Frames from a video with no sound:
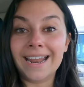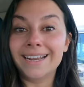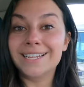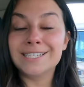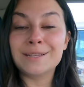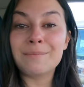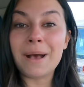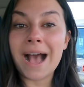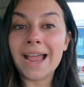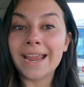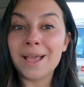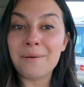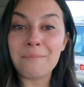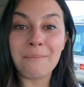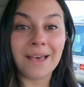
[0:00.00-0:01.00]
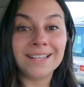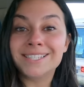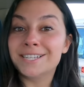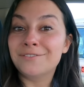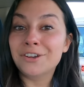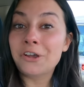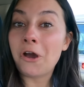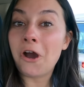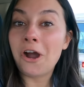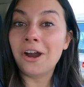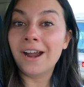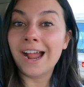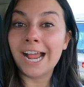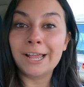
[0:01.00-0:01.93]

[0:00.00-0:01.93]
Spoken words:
That is my mess of a car.